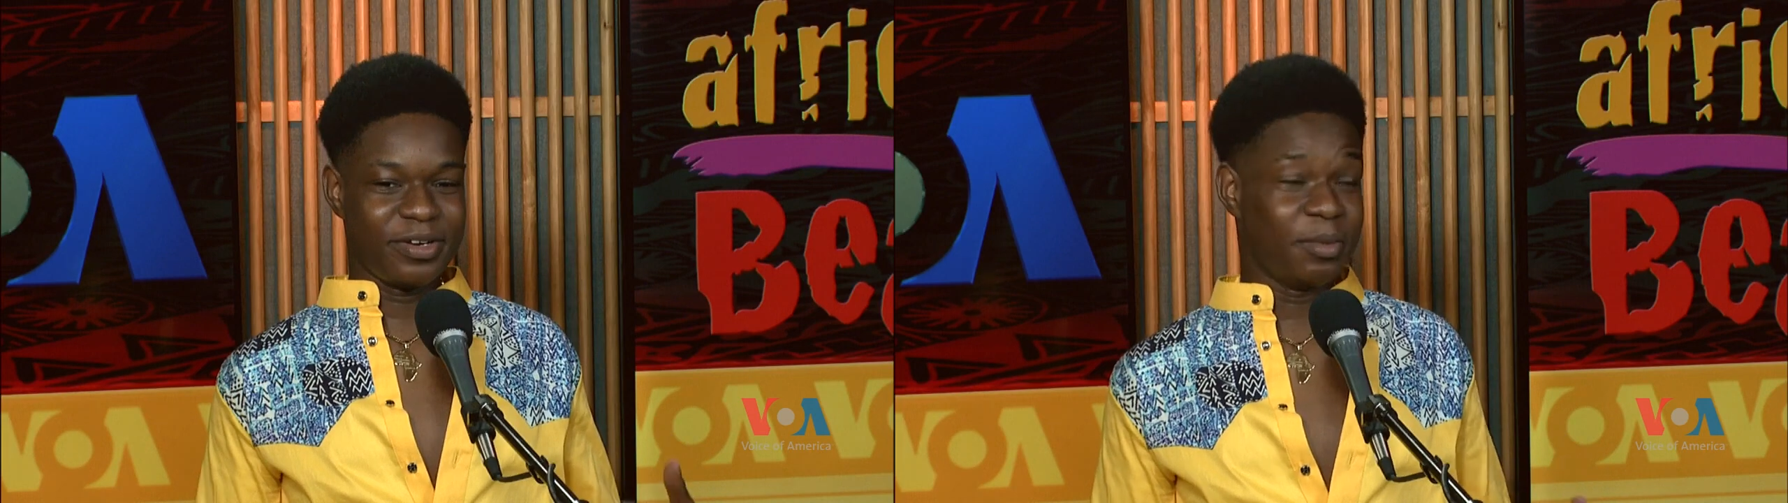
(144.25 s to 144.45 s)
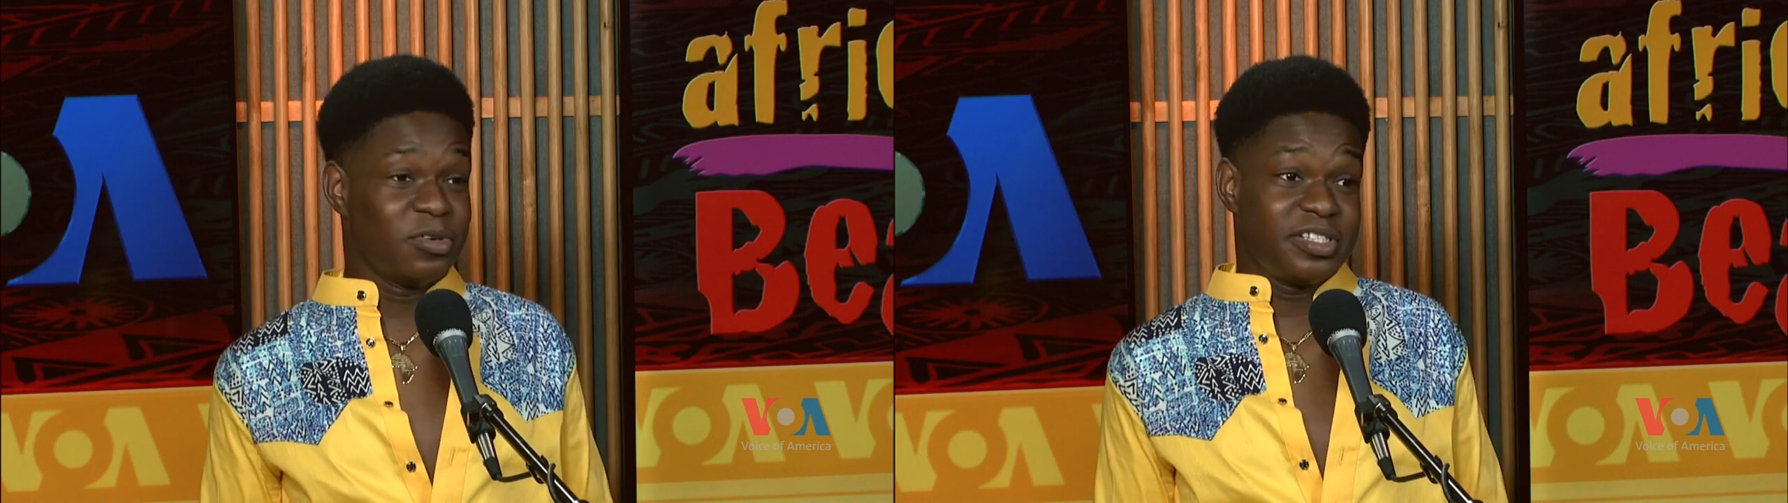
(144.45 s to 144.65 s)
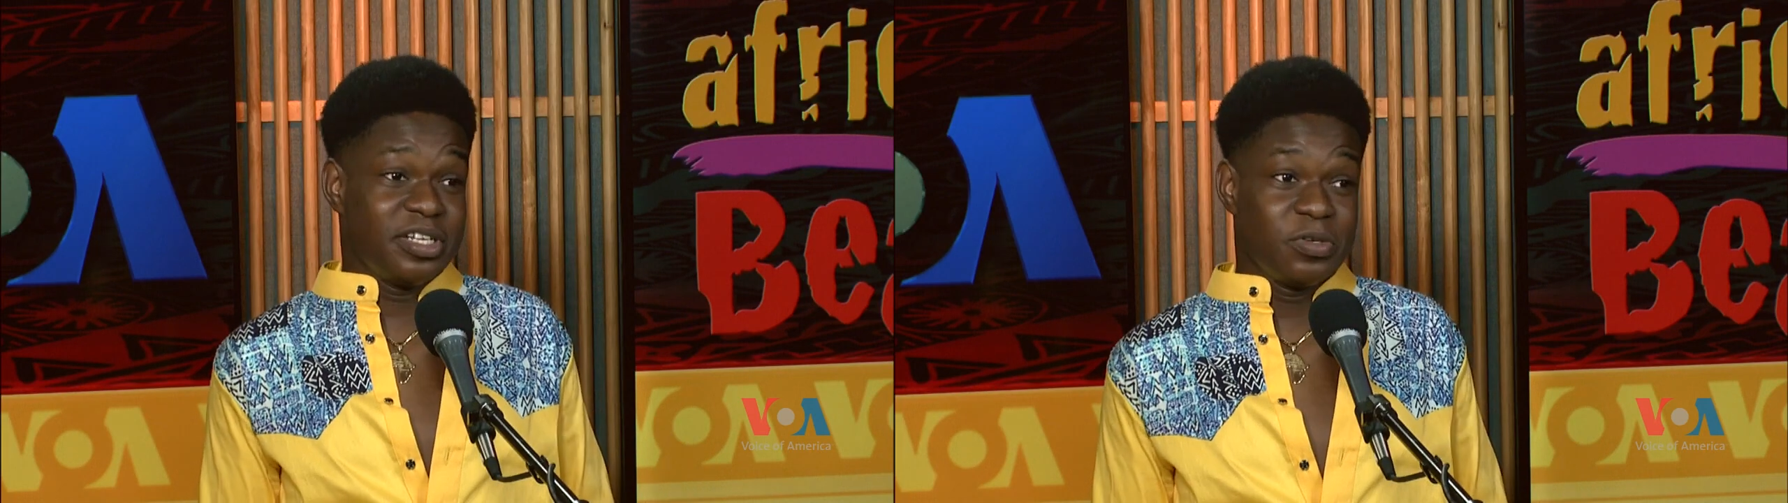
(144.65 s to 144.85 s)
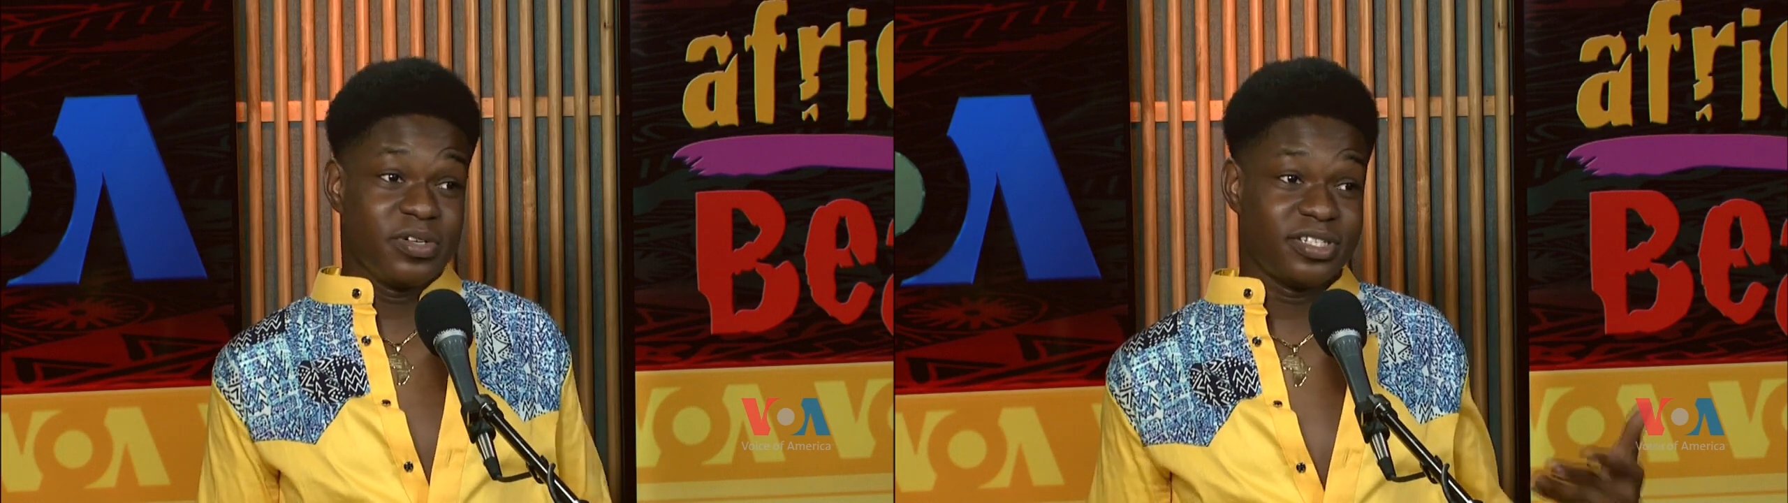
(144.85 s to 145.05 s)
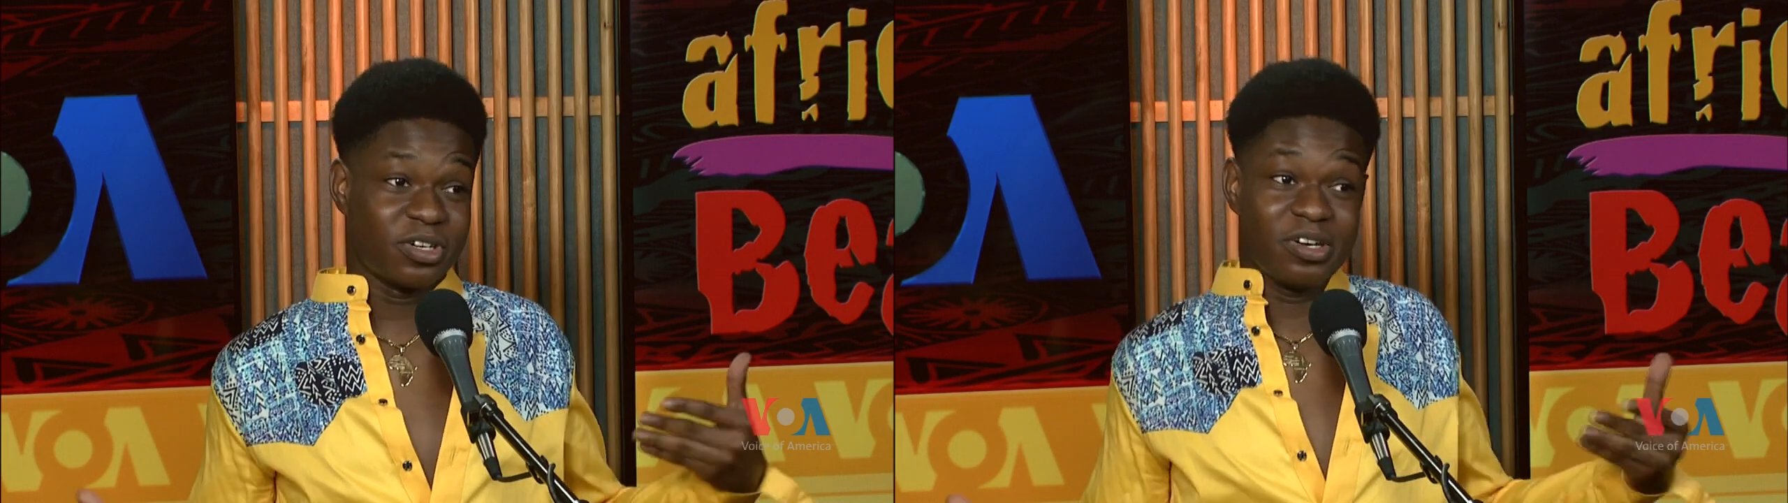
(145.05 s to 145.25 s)
the most they do
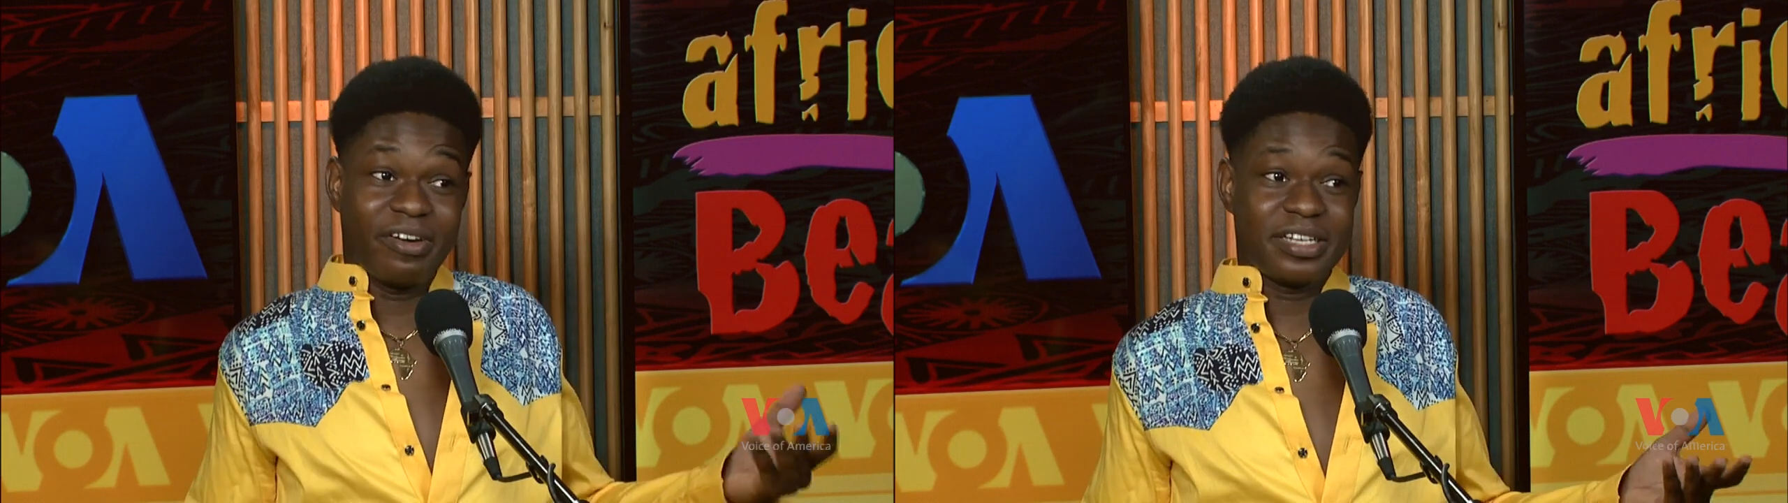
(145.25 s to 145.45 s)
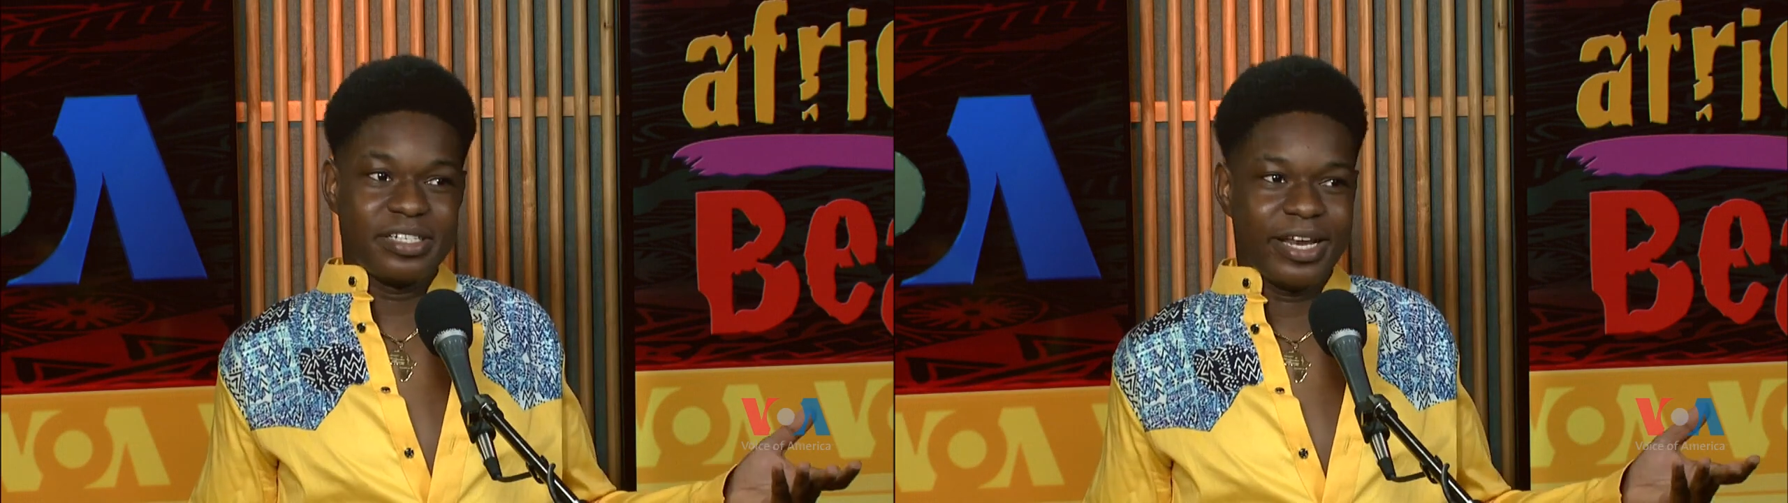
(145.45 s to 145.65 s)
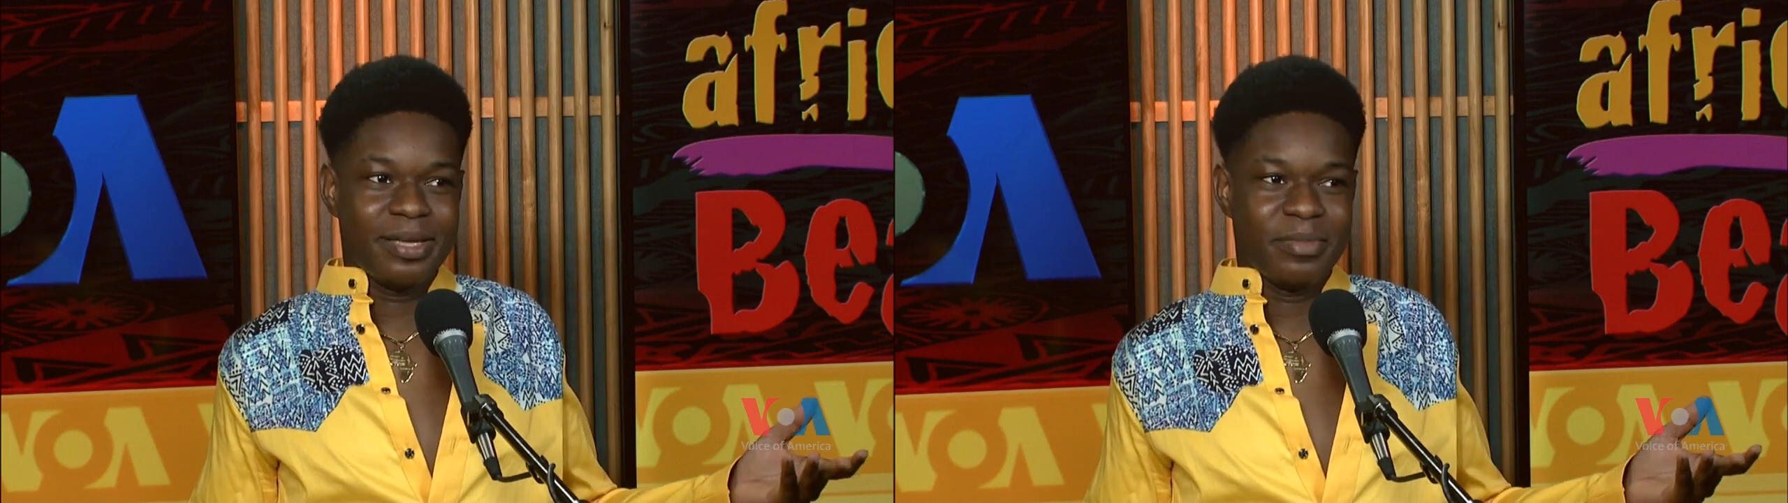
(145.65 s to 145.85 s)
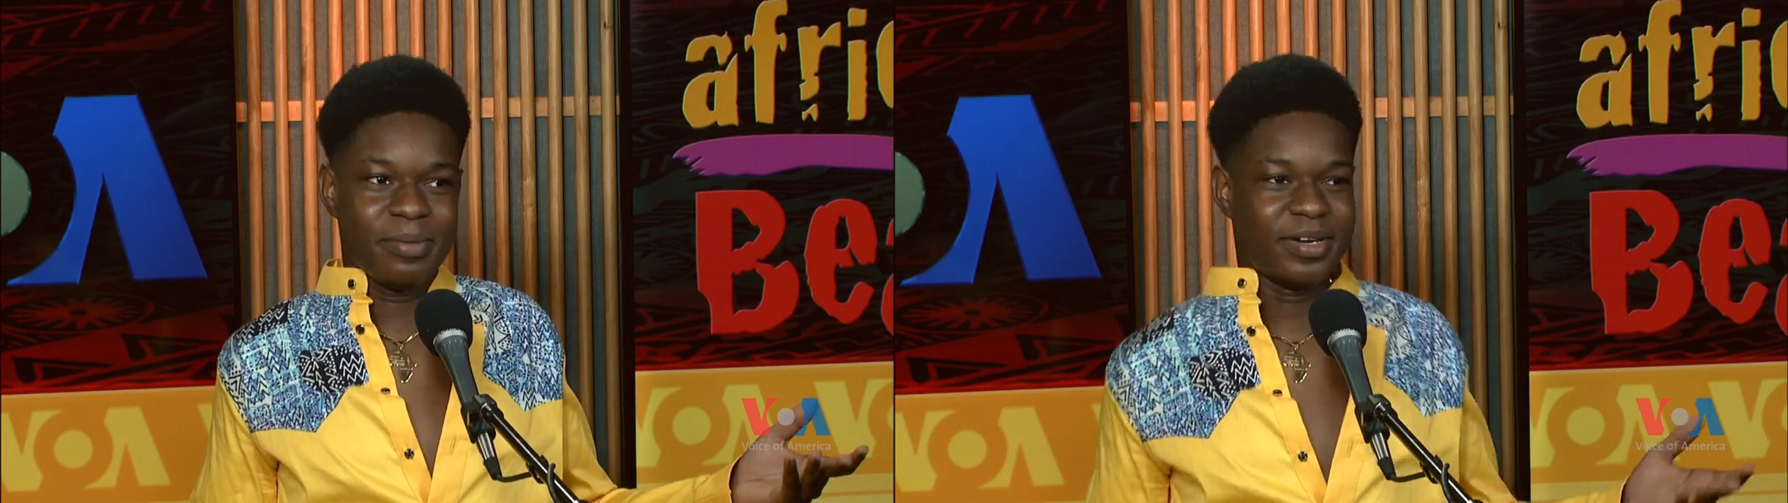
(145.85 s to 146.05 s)
is congratulate me,